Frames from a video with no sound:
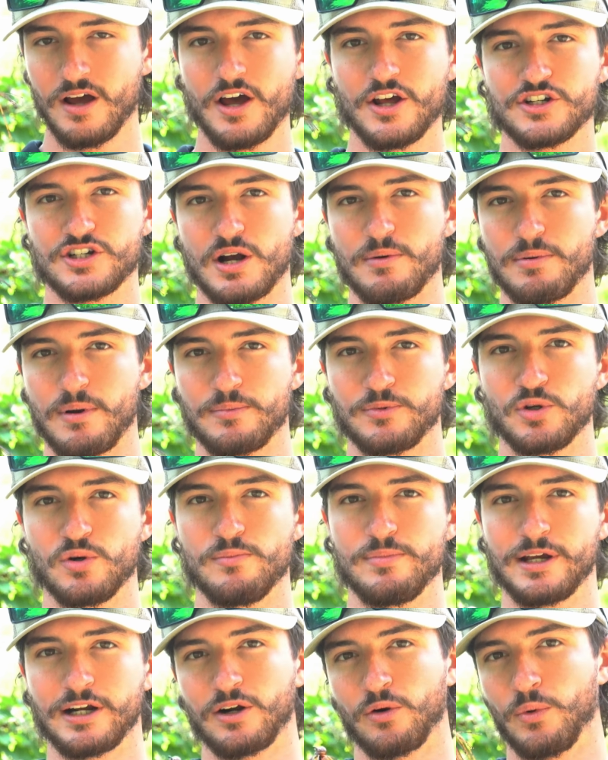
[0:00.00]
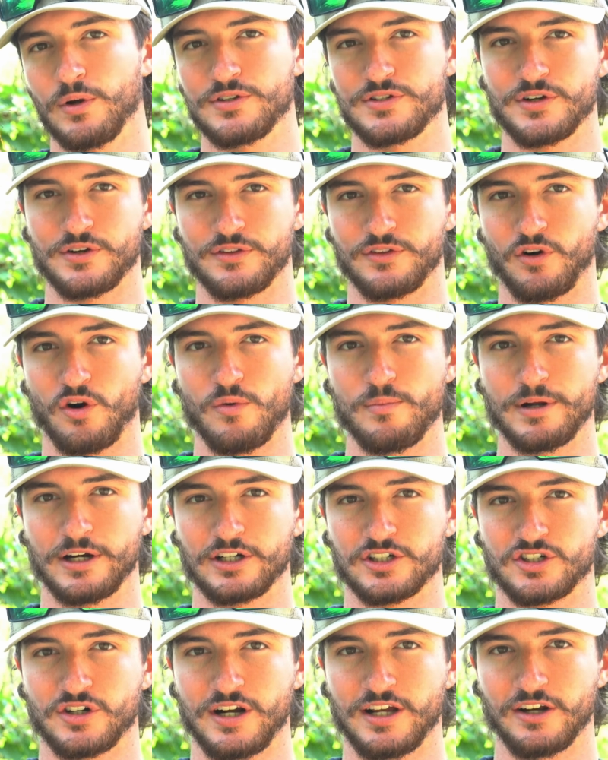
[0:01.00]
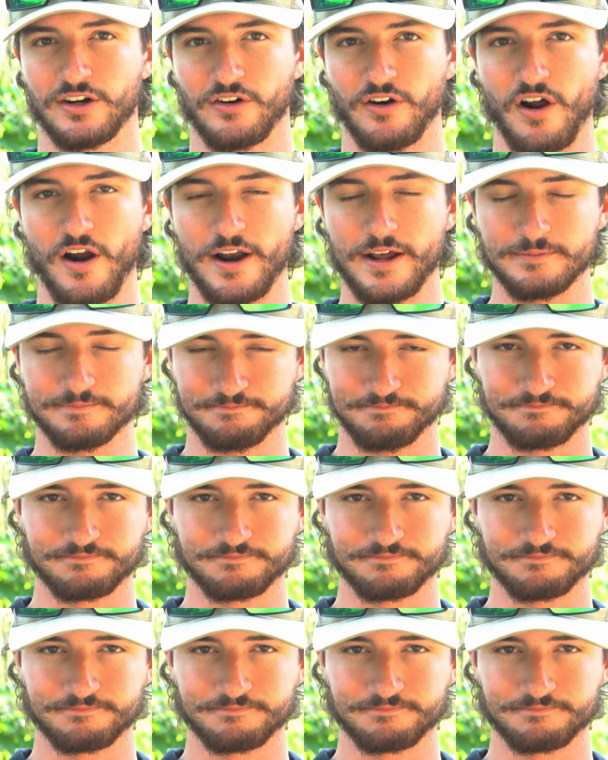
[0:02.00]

jump up to a bigger wizard, throw a bigger trailer on it.